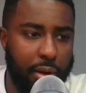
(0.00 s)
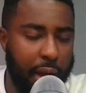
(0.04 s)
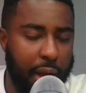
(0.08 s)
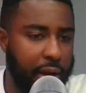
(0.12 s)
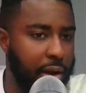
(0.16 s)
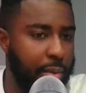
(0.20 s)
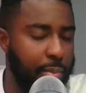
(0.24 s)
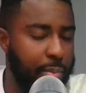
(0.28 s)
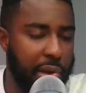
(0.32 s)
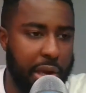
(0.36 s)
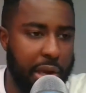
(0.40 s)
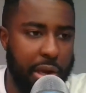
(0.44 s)
I
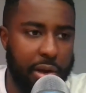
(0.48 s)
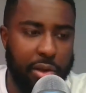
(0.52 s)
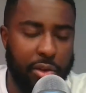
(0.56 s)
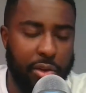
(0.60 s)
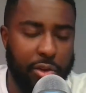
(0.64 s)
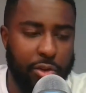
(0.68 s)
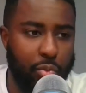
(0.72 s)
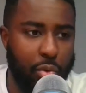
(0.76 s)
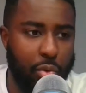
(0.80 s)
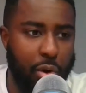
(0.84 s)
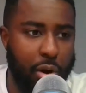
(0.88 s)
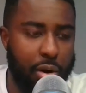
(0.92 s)
could be getting
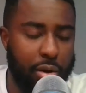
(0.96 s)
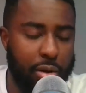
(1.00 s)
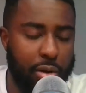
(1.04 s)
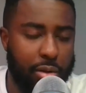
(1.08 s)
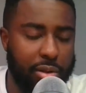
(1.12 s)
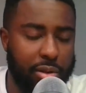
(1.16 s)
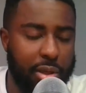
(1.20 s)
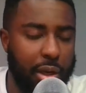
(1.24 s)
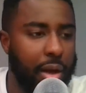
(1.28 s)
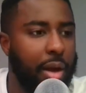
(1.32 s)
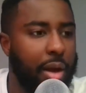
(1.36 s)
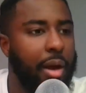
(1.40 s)
this wrong.
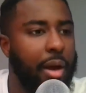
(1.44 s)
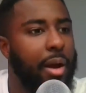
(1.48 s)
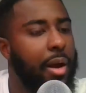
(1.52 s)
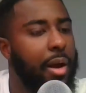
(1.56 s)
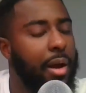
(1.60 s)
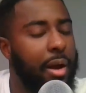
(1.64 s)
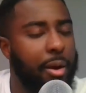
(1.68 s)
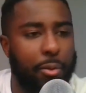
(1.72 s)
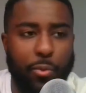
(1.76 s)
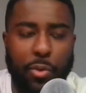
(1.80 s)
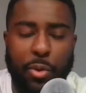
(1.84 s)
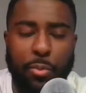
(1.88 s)

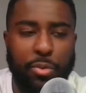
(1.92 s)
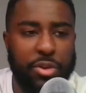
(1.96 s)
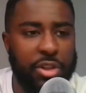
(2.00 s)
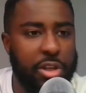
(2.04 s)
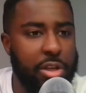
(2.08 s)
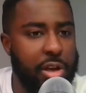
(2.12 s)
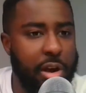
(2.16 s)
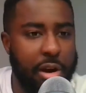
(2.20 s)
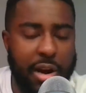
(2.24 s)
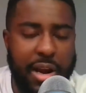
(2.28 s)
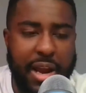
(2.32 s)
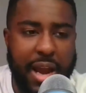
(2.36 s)
What was
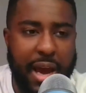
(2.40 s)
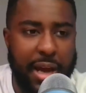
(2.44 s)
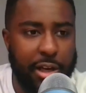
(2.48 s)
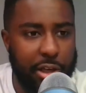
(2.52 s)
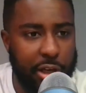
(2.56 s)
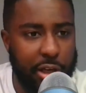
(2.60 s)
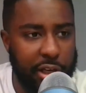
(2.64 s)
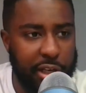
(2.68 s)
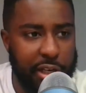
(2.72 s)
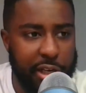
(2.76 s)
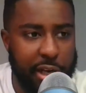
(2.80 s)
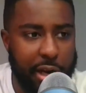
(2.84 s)
a year he had a
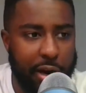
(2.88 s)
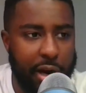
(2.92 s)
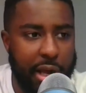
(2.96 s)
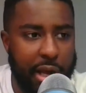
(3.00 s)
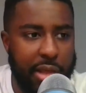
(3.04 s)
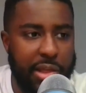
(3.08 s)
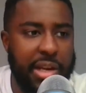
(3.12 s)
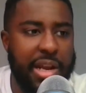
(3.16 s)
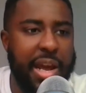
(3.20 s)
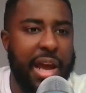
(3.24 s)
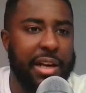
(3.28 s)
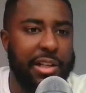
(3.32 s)
good year,
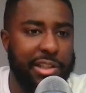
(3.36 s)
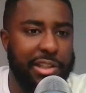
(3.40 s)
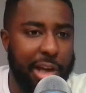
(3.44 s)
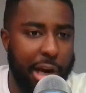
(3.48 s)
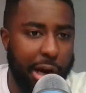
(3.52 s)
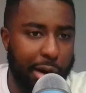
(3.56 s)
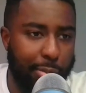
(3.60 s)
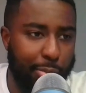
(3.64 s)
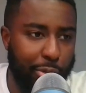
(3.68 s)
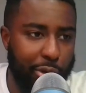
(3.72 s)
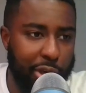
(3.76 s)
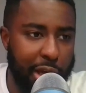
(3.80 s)
and then he had a
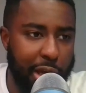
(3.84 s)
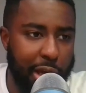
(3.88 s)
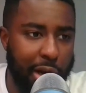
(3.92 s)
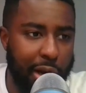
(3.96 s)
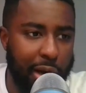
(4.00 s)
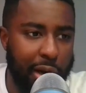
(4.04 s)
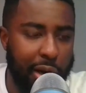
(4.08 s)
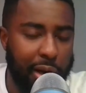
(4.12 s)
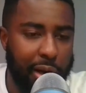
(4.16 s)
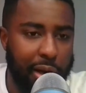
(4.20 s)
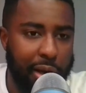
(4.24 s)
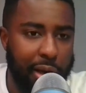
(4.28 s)
terrible
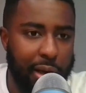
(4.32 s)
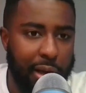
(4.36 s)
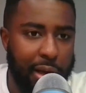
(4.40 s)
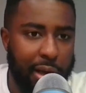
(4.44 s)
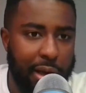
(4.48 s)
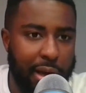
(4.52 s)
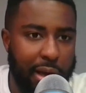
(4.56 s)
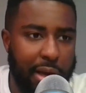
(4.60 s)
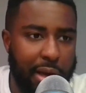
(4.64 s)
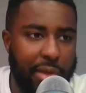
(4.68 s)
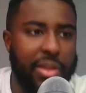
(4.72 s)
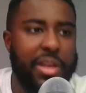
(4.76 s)
year.
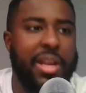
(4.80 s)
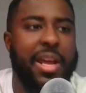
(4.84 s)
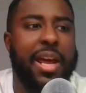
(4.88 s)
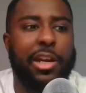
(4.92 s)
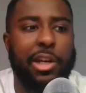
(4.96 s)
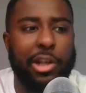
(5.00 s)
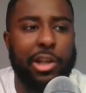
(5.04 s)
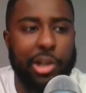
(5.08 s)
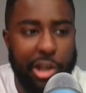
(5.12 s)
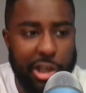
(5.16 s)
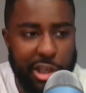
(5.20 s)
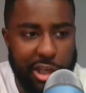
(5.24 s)
And then he
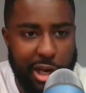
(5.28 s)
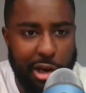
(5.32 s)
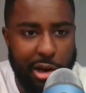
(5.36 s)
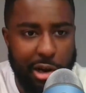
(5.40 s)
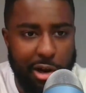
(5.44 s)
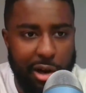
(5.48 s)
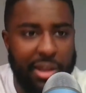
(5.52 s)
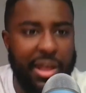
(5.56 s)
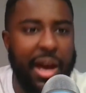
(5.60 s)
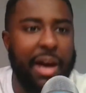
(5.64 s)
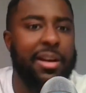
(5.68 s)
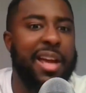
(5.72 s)
had a good
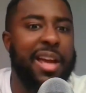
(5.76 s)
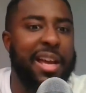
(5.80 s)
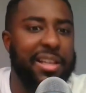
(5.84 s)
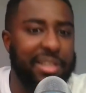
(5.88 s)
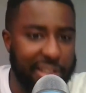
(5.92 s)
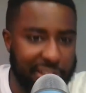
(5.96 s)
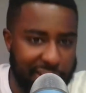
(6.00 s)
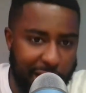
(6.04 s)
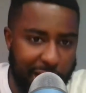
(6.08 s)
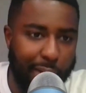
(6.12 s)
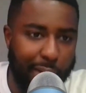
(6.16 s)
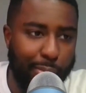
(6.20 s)
year, and now he
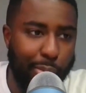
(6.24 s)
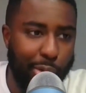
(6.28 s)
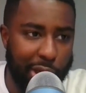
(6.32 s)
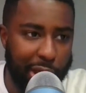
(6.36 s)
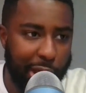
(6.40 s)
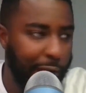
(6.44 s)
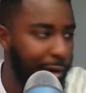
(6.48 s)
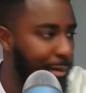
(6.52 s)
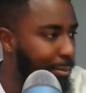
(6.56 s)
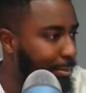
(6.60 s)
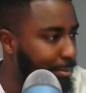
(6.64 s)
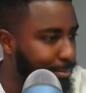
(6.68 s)
has a terrible
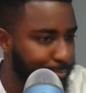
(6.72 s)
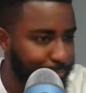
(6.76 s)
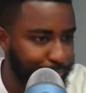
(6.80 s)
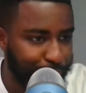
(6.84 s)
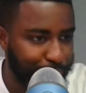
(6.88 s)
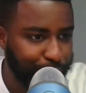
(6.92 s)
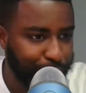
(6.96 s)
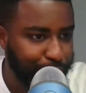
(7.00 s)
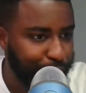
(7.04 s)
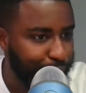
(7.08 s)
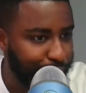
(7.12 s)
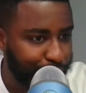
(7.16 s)
year.
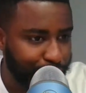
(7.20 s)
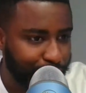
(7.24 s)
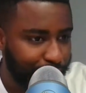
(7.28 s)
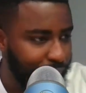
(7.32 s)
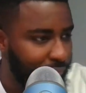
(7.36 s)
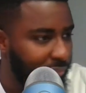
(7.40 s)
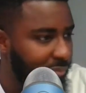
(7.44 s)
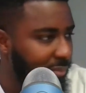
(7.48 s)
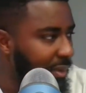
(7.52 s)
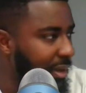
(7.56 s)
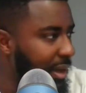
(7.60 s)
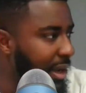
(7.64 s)

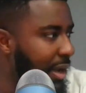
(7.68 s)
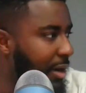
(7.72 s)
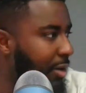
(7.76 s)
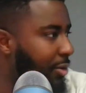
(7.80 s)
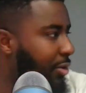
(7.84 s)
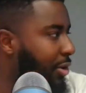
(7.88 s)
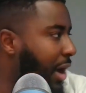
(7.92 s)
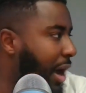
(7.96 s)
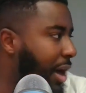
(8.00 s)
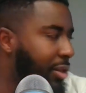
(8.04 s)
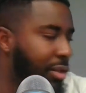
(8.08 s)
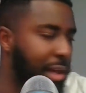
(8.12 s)
I
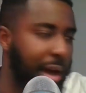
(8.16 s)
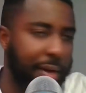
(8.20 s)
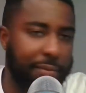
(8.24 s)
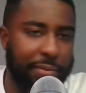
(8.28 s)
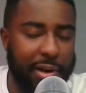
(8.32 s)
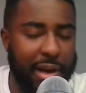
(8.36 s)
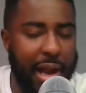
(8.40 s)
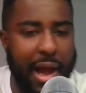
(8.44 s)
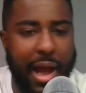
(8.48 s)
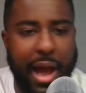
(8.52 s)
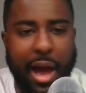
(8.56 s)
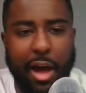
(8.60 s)
don't know how long, I
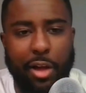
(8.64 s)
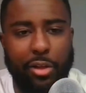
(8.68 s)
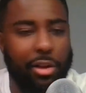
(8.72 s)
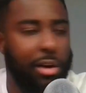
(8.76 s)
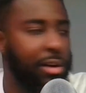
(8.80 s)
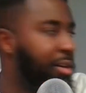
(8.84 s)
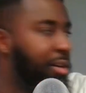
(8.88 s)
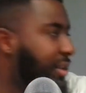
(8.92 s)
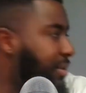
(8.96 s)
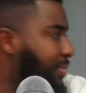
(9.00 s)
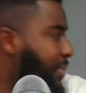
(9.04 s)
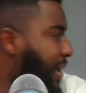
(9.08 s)
forgot how
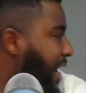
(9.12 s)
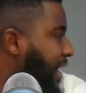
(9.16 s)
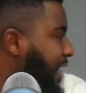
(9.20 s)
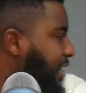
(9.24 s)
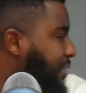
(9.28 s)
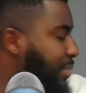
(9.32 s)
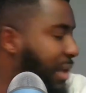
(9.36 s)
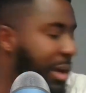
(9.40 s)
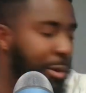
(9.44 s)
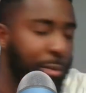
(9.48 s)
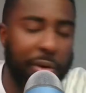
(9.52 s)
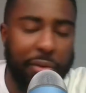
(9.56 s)
long this man
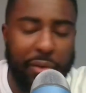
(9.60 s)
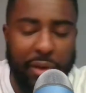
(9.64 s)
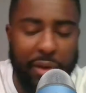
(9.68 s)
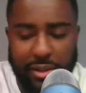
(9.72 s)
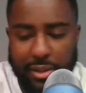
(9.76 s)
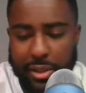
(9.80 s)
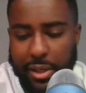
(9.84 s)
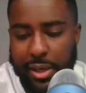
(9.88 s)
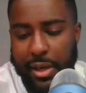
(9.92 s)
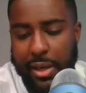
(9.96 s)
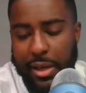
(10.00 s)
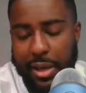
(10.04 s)
has been with
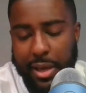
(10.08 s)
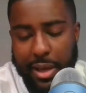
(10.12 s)
us.